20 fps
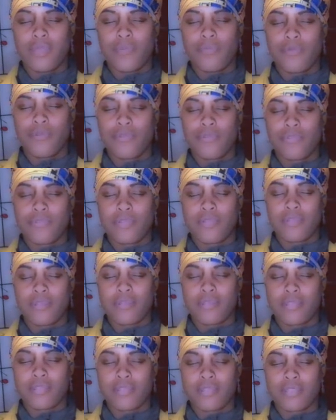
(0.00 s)
inward
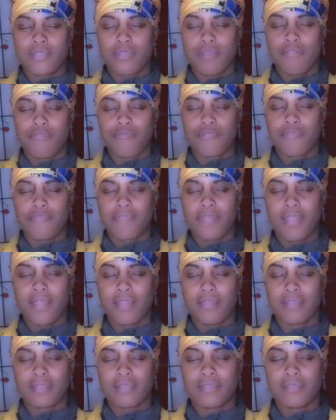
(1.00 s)
and
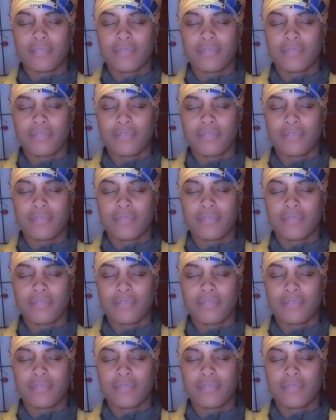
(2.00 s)
self-reflect.